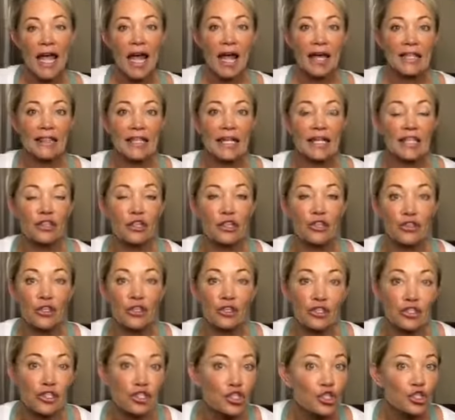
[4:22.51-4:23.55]
I think that
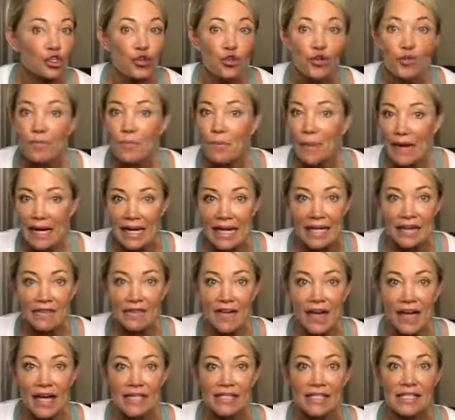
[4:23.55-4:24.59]
there's too many
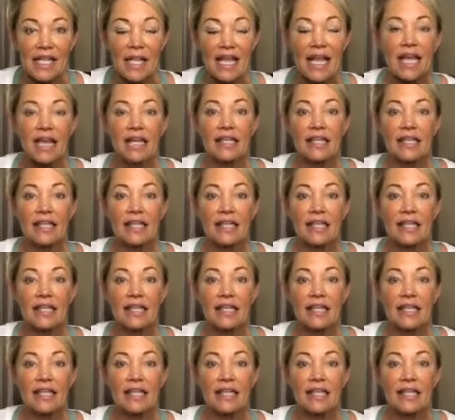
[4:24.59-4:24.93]
of us